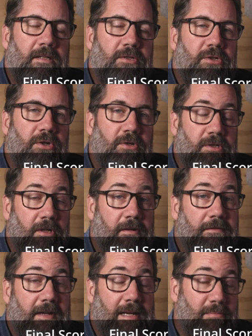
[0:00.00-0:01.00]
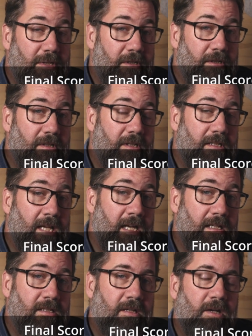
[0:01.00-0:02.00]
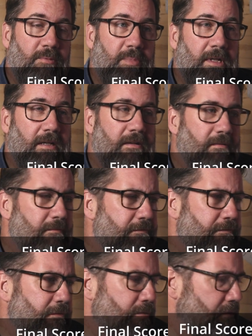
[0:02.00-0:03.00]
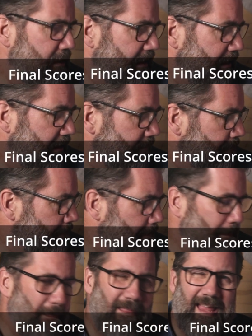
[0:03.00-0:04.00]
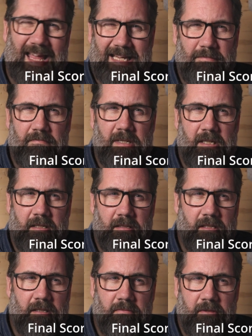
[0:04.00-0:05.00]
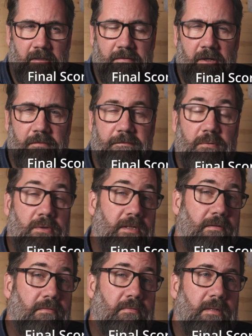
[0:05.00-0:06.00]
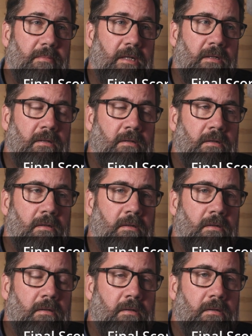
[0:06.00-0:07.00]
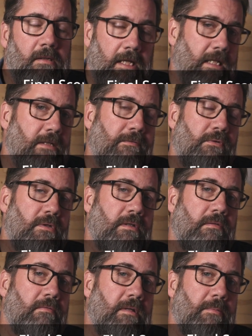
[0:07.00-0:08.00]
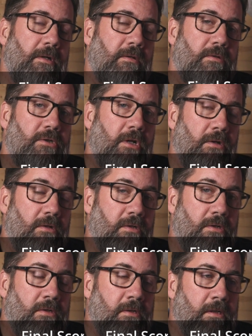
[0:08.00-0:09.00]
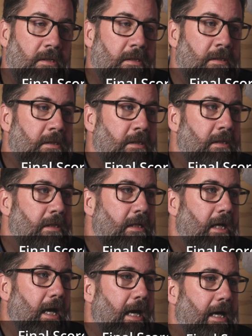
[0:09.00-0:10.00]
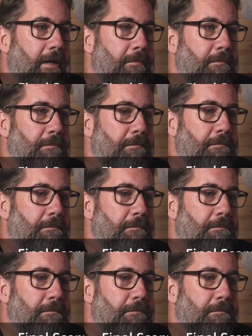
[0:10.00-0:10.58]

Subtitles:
shocks off Amazon, the telescoping 48mm I think they were, no 43mm, yes 43mm shocks, the